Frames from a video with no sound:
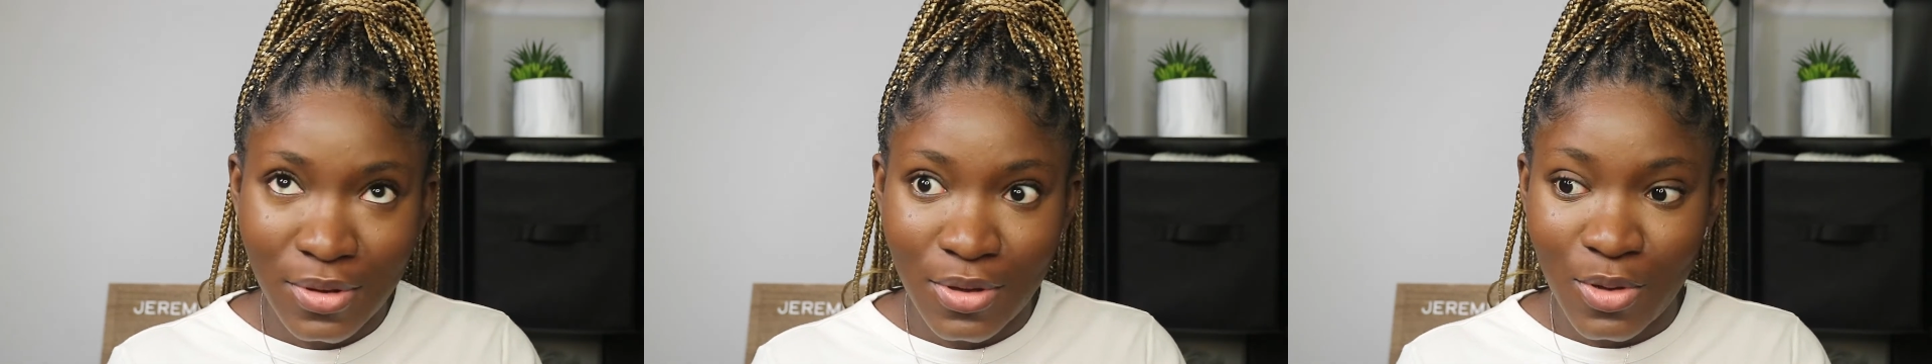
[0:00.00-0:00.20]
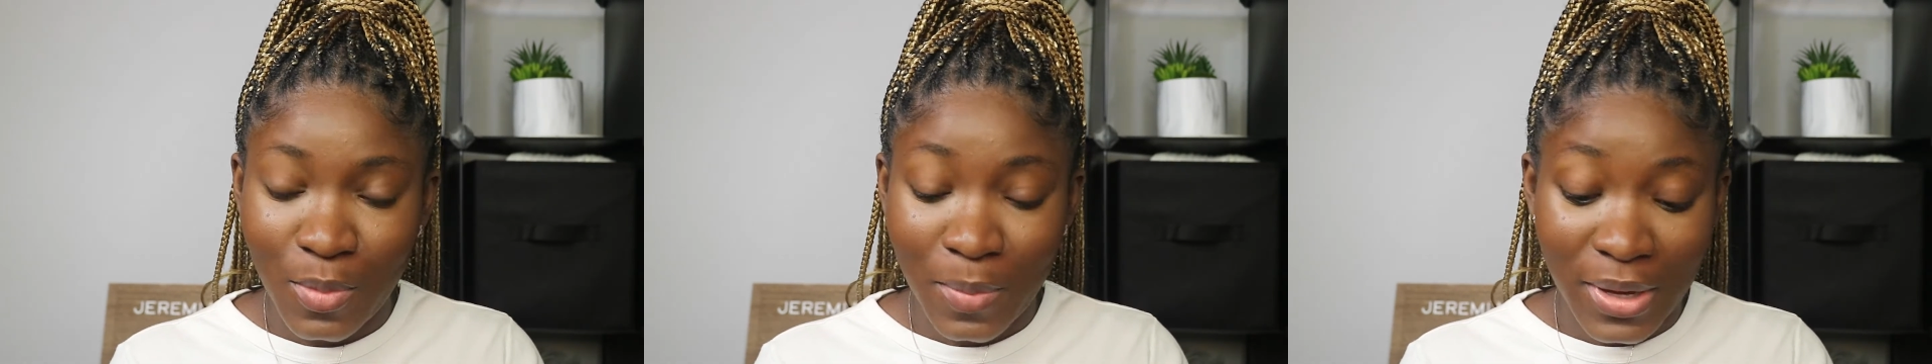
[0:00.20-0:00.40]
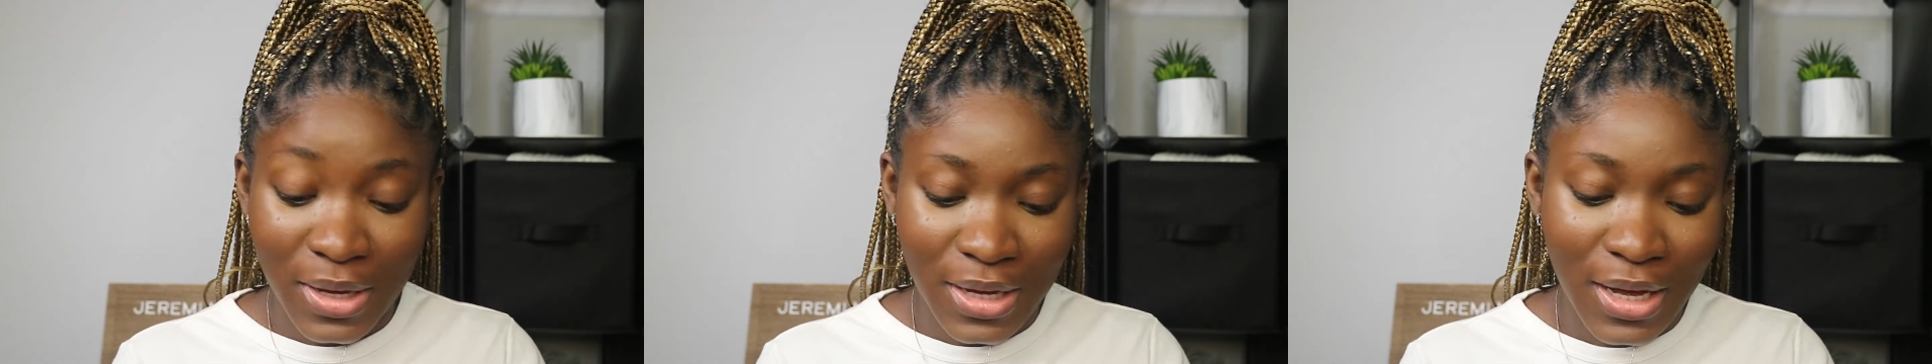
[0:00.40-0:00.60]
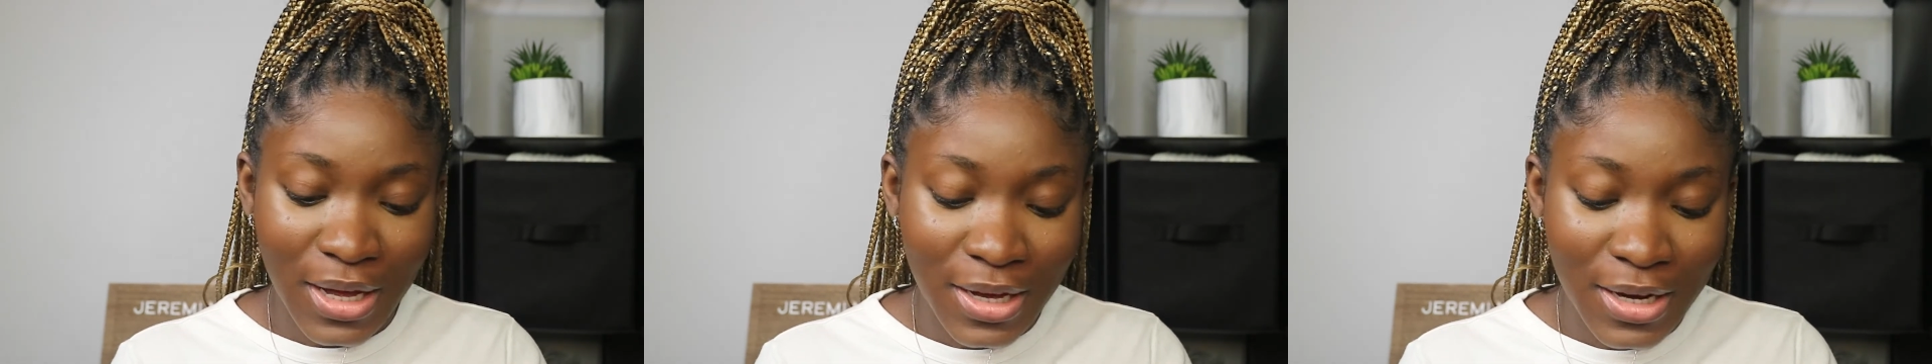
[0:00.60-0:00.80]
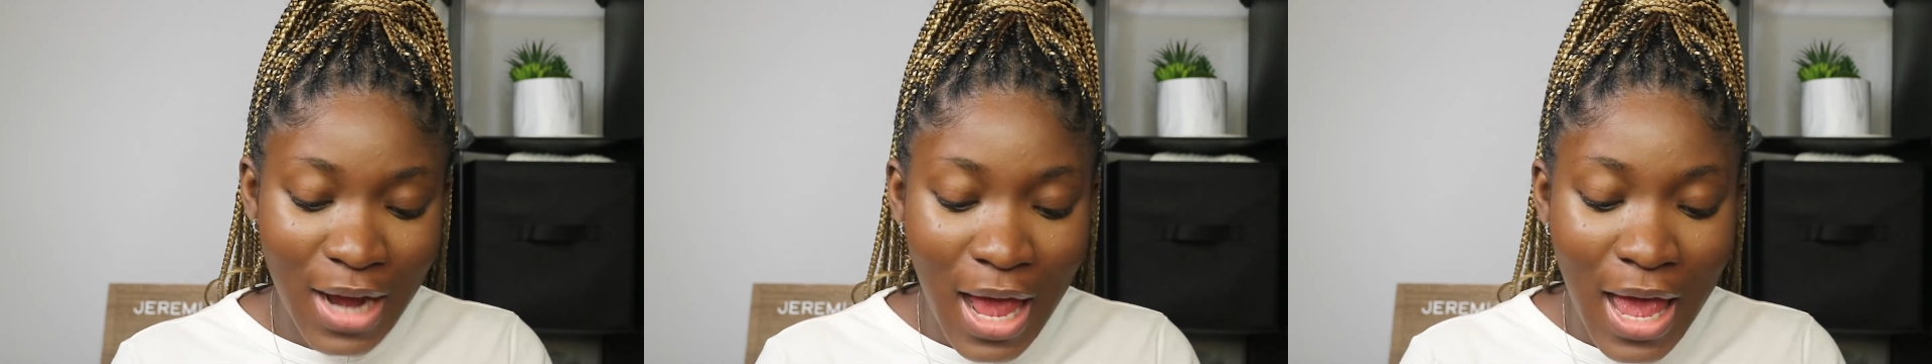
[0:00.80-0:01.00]
Oh my
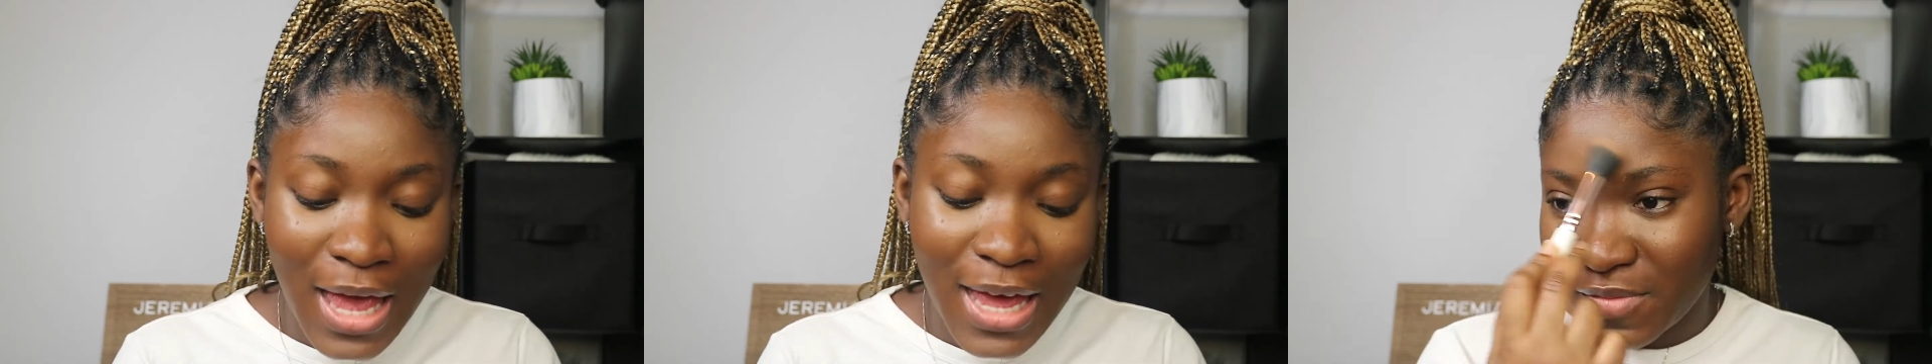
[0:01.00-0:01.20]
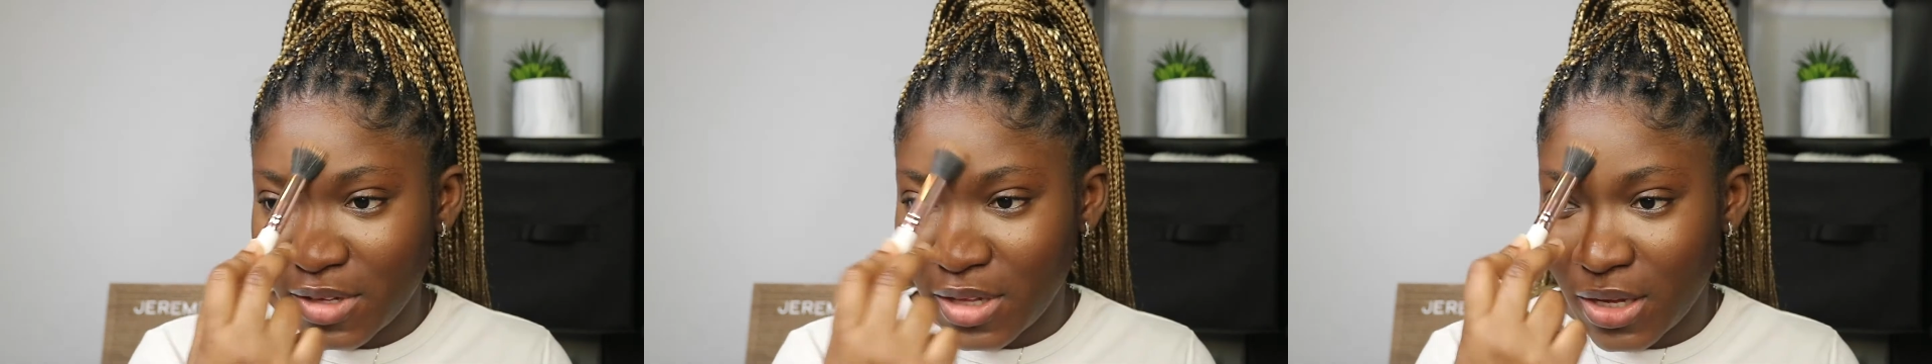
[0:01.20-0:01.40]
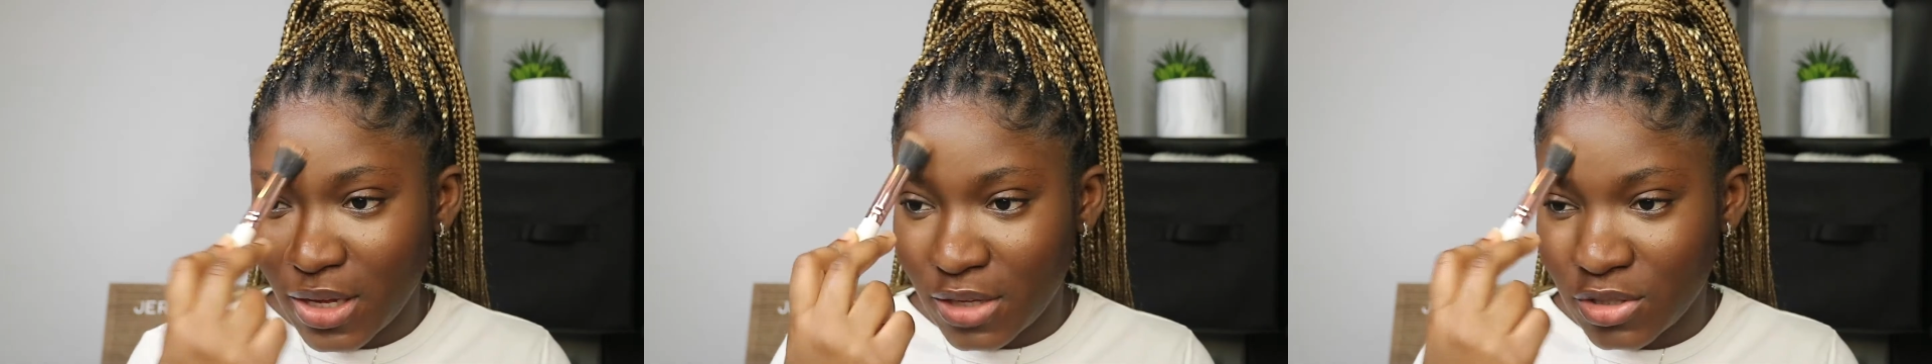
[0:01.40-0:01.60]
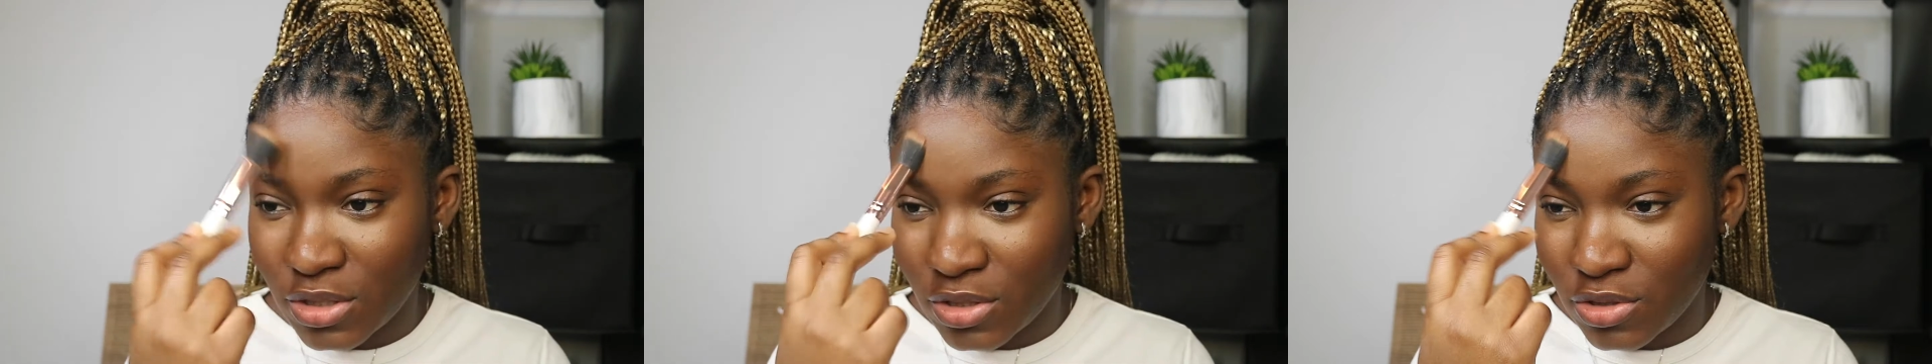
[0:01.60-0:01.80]
god, in the